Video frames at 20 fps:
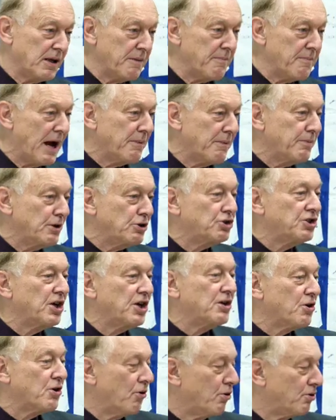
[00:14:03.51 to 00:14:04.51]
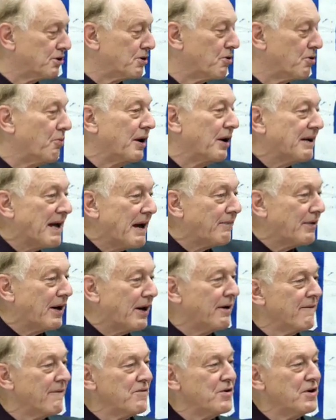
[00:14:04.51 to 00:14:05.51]
They might be shitholes or
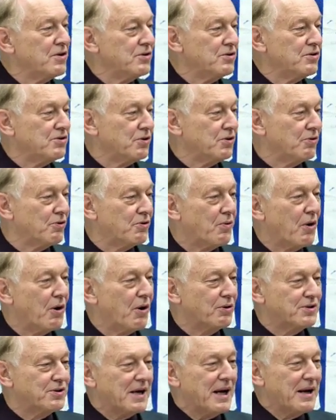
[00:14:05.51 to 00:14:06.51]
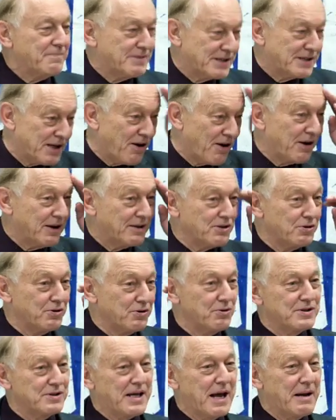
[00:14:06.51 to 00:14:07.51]
whatever, to quote. I'm sorry to
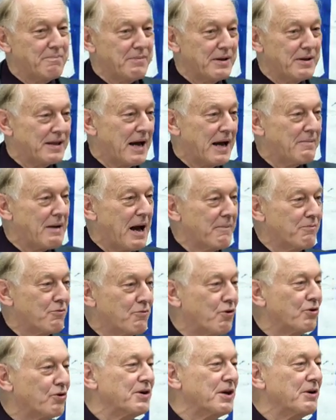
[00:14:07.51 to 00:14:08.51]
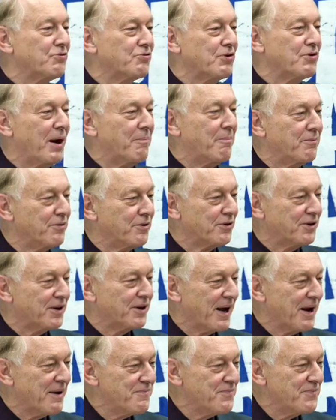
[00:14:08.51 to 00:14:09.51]
use that, but that, I'm quoting Trump,
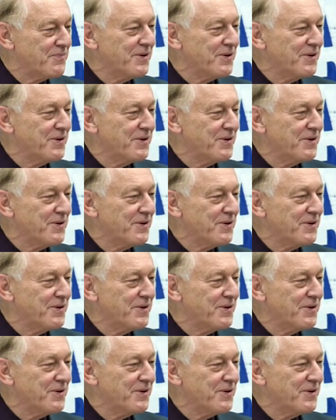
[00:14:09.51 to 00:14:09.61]
okay?